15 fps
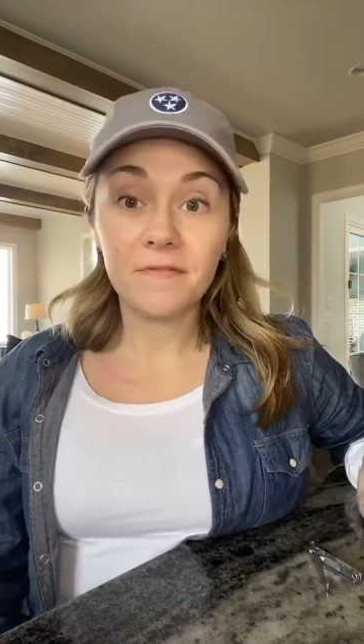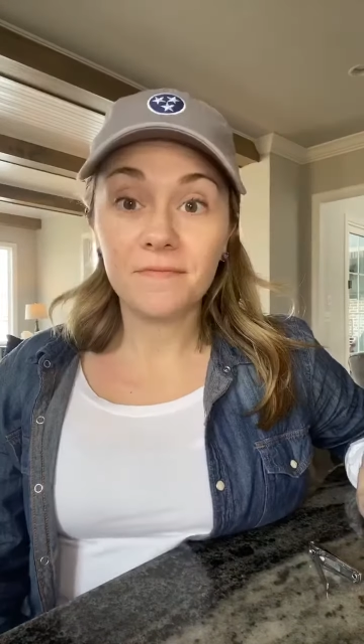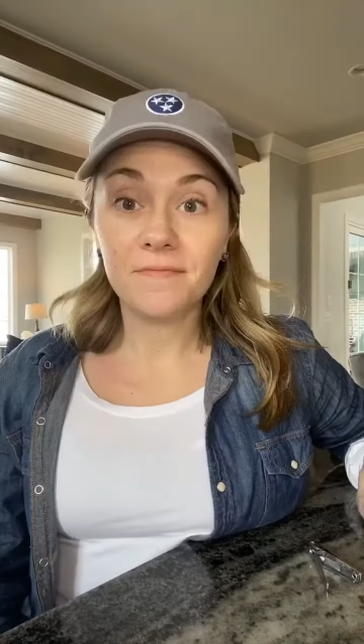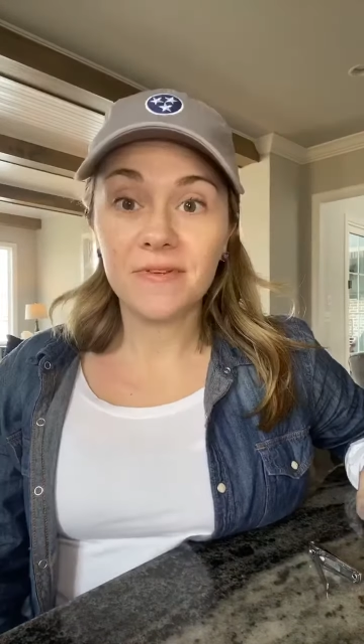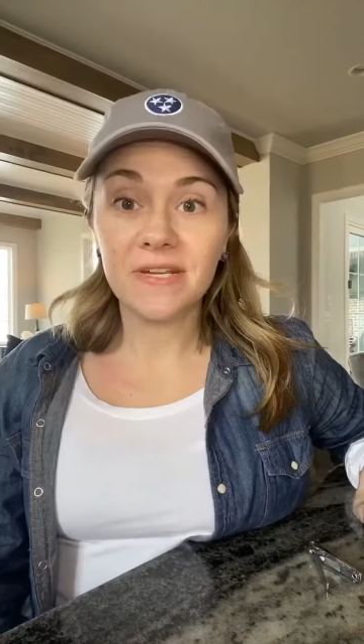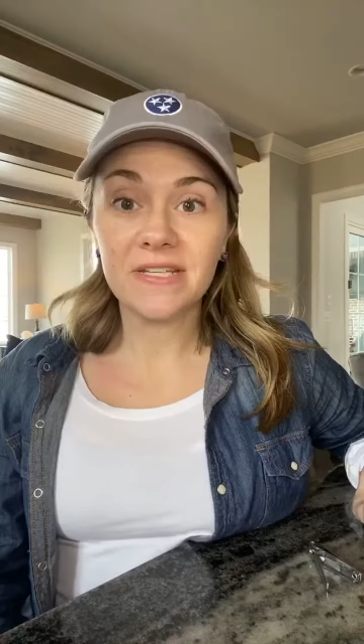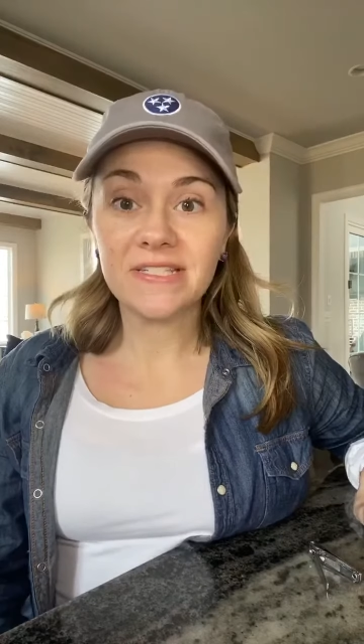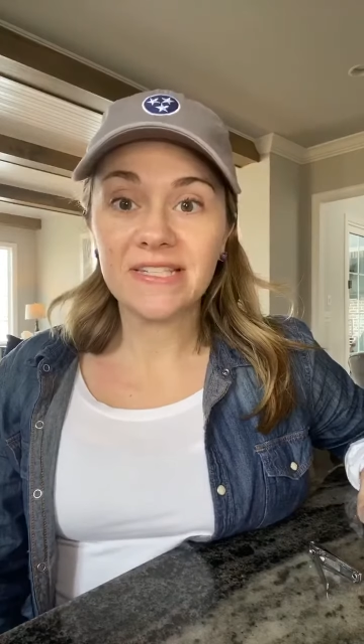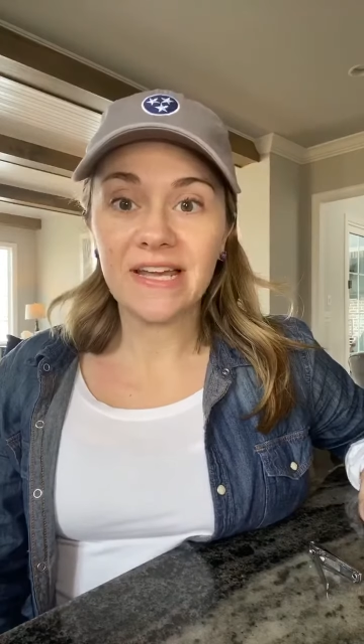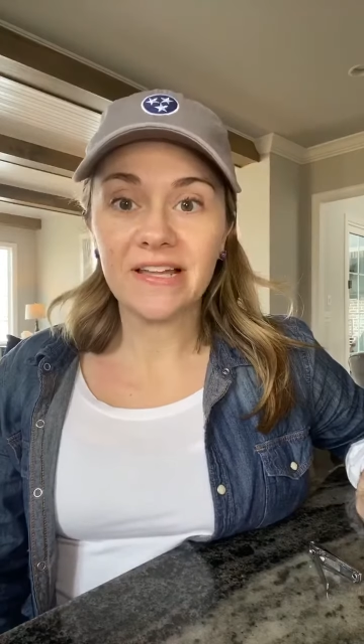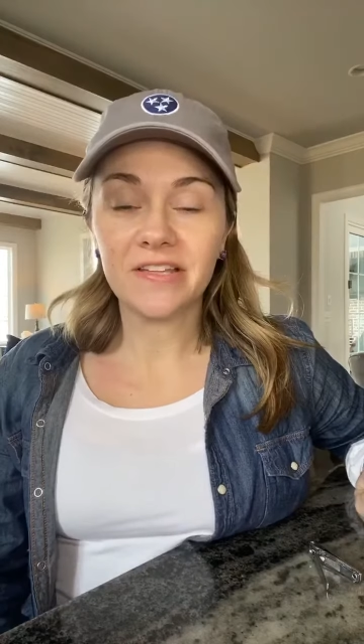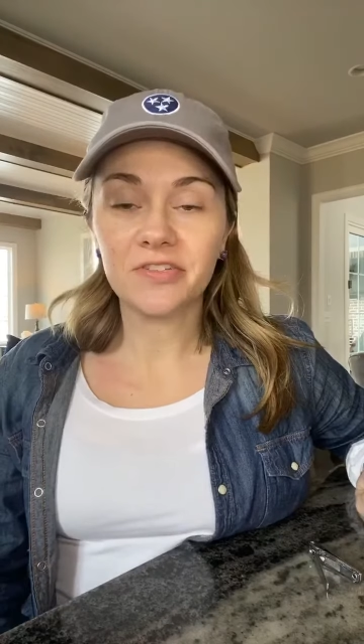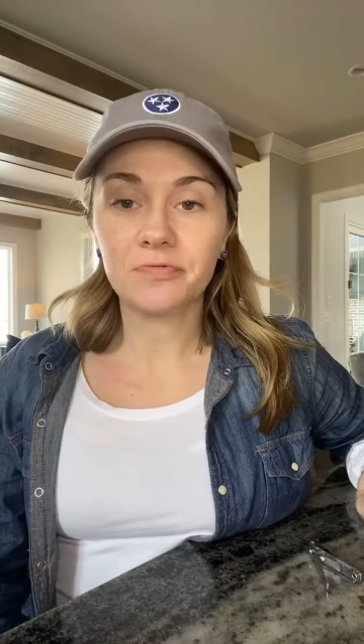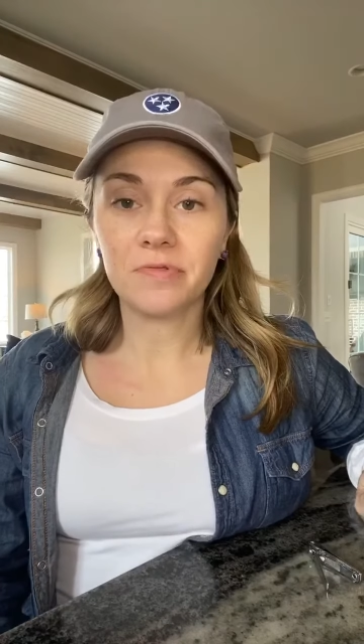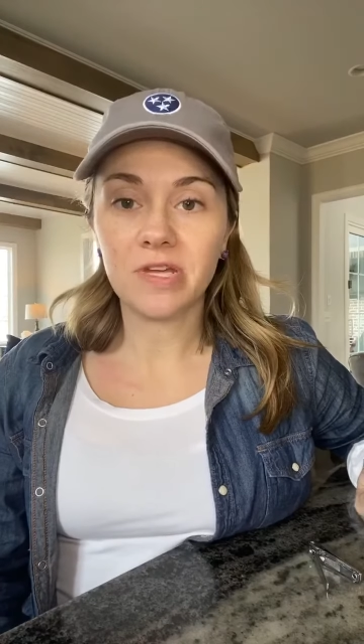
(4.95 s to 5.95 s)
been a
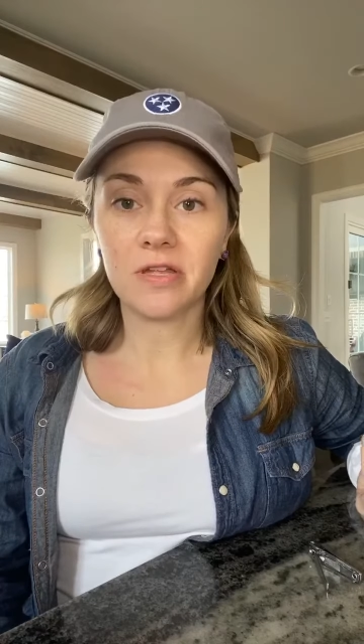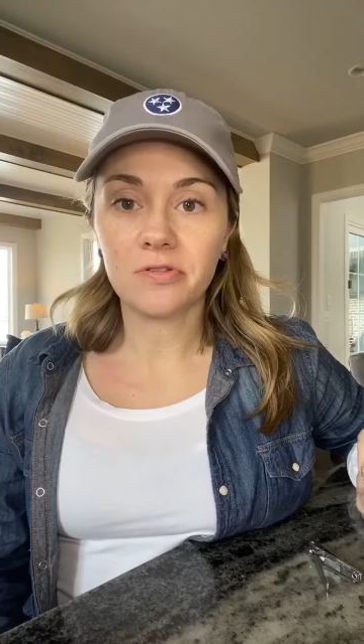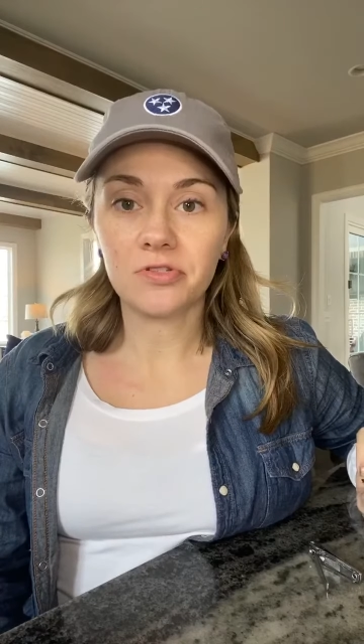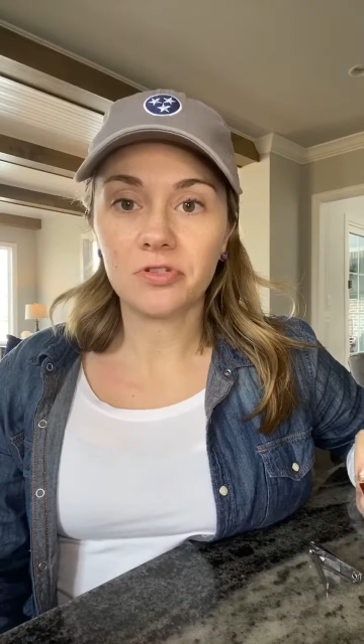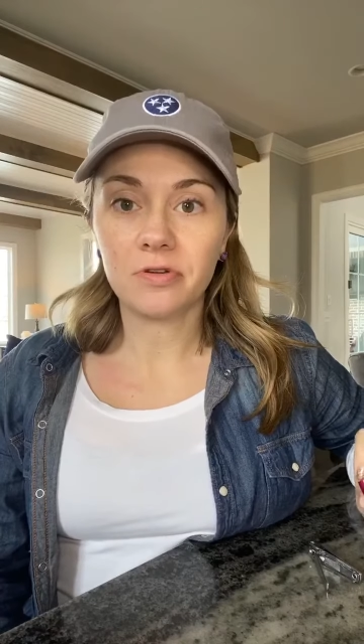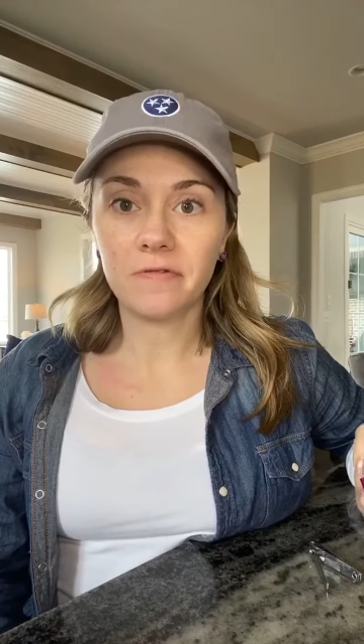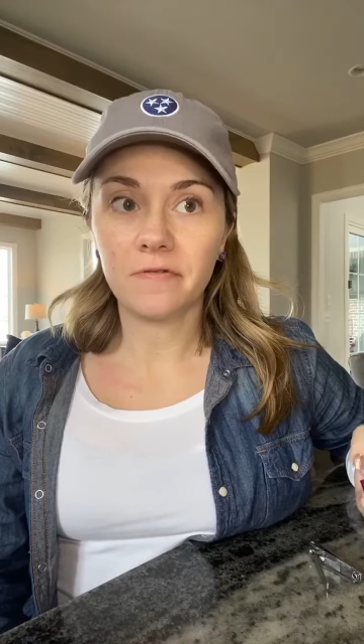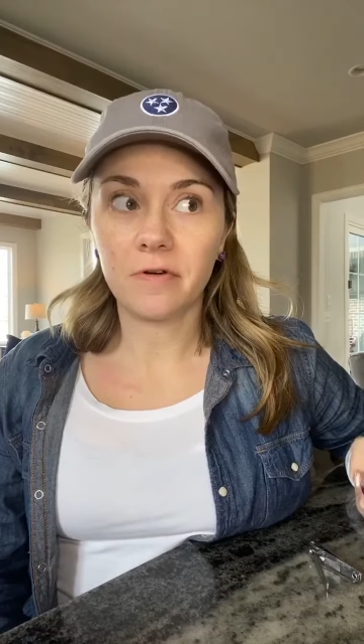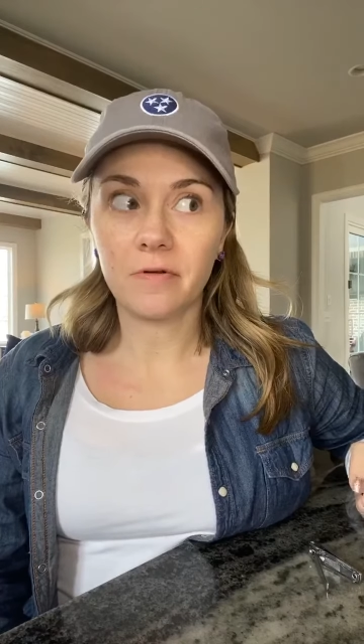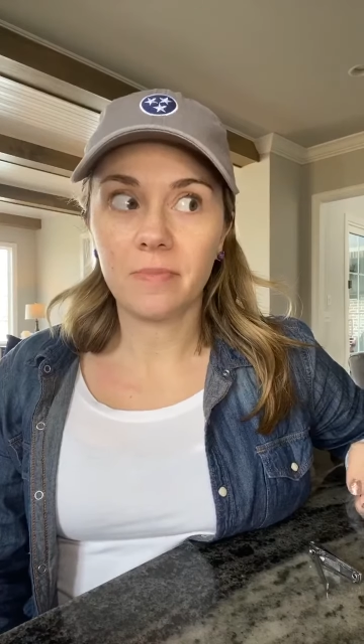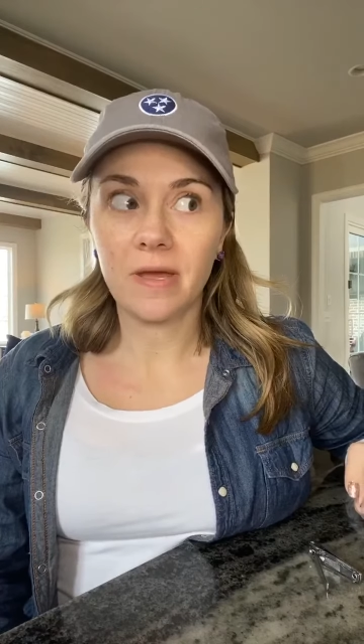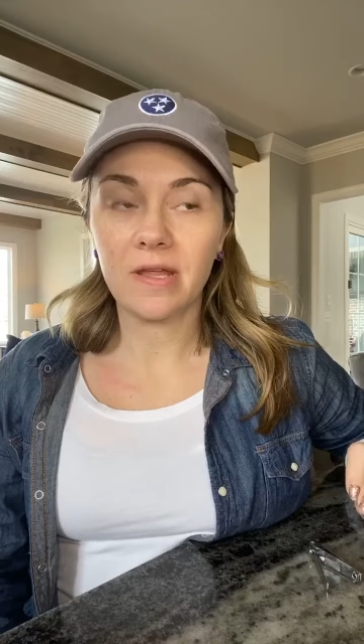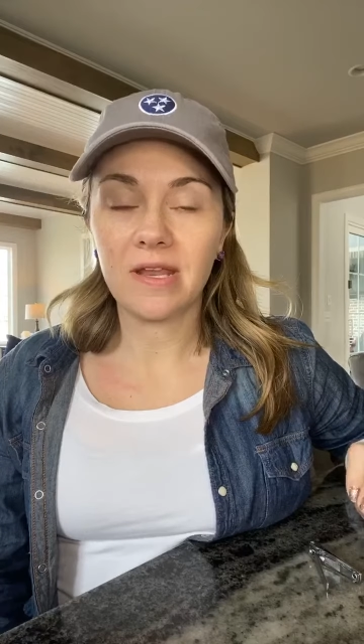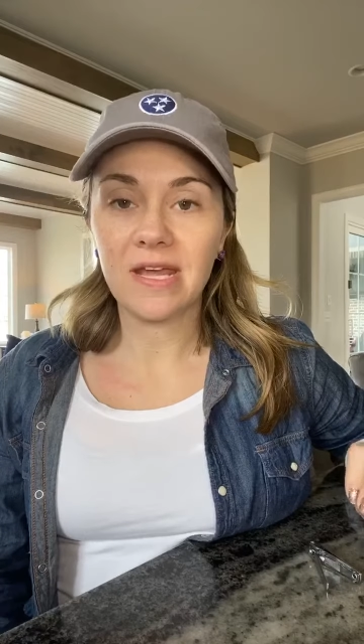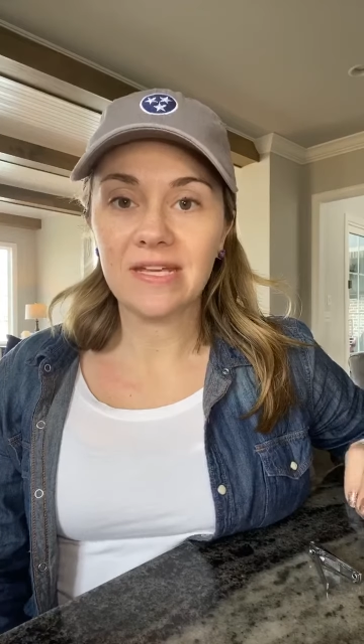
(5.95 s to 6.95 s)
stylist with Color Street for
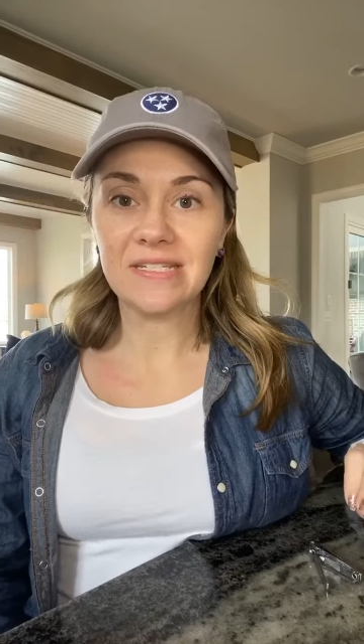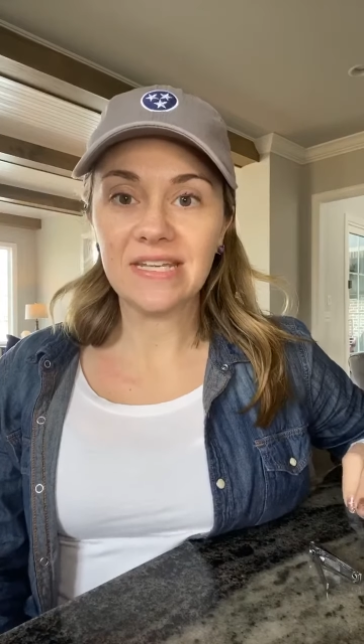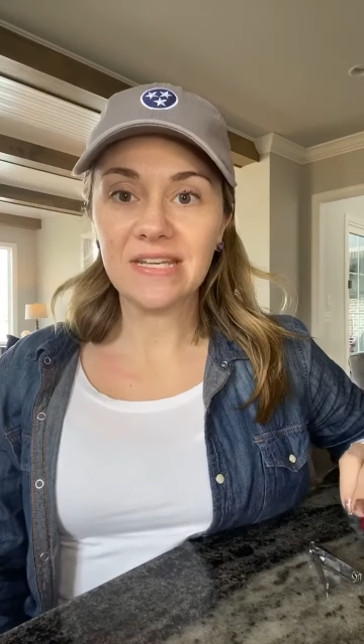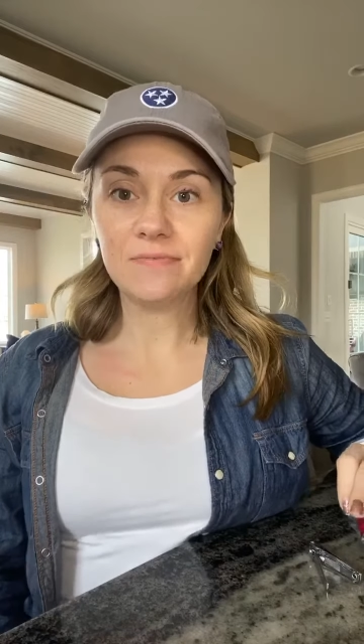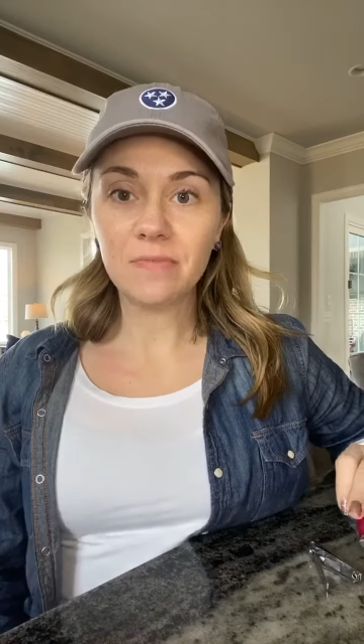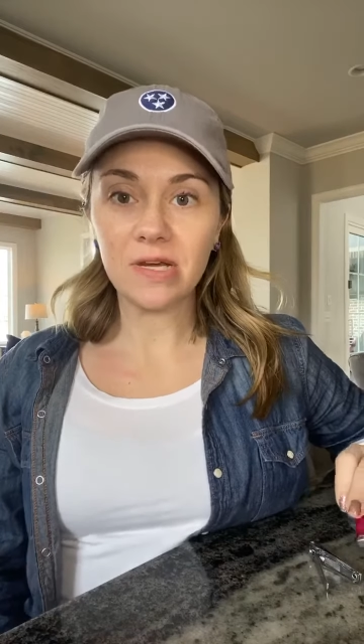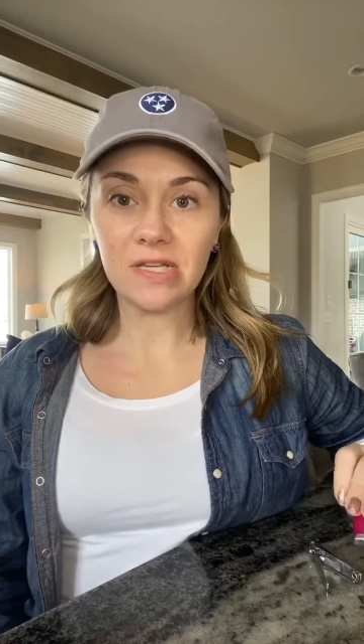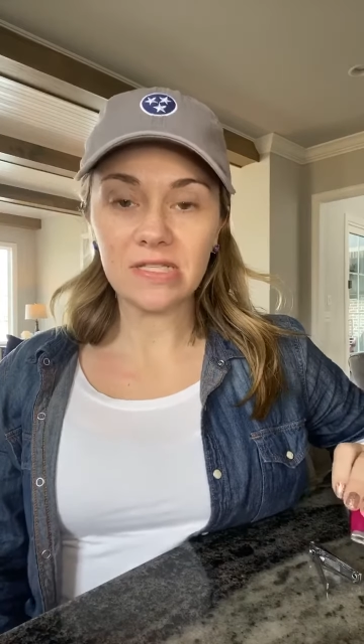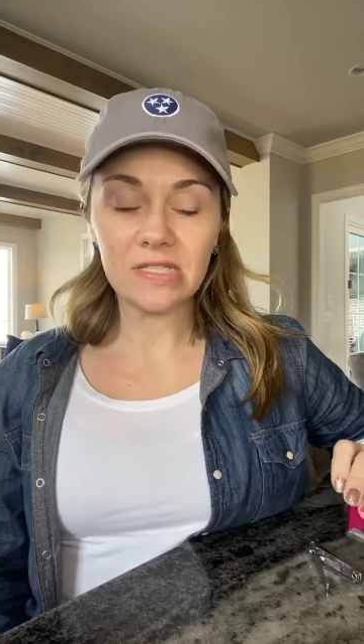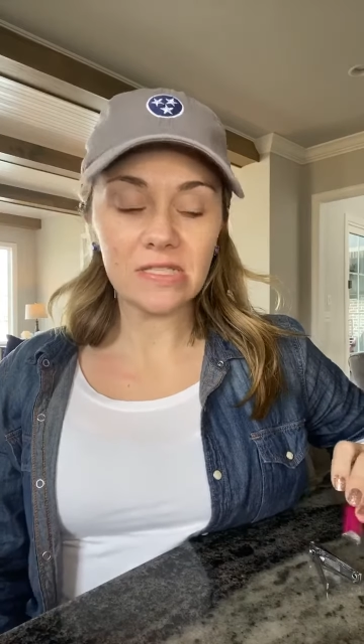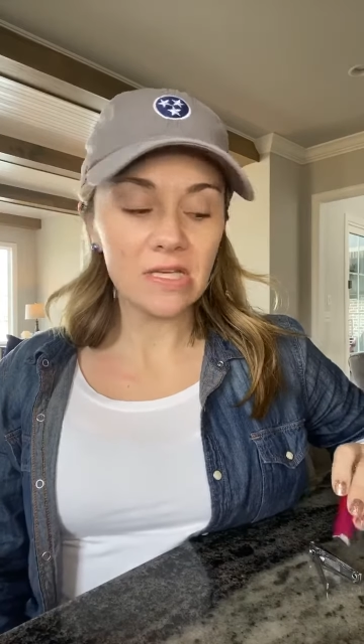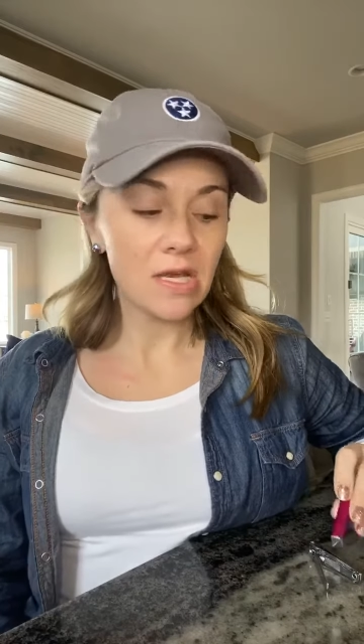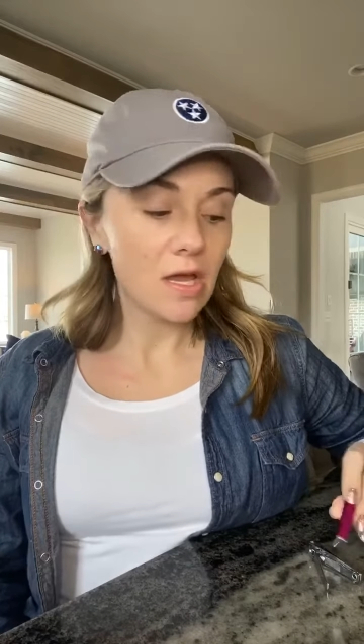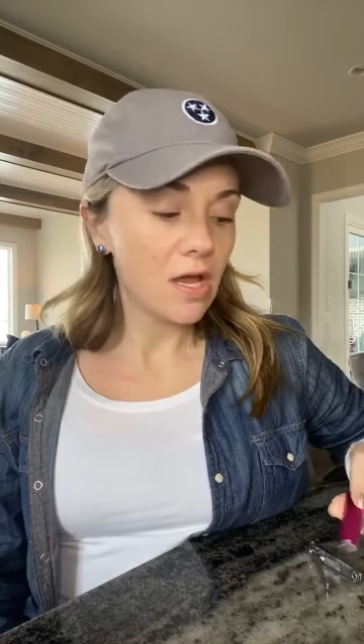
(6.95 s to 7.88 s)
about 18 months.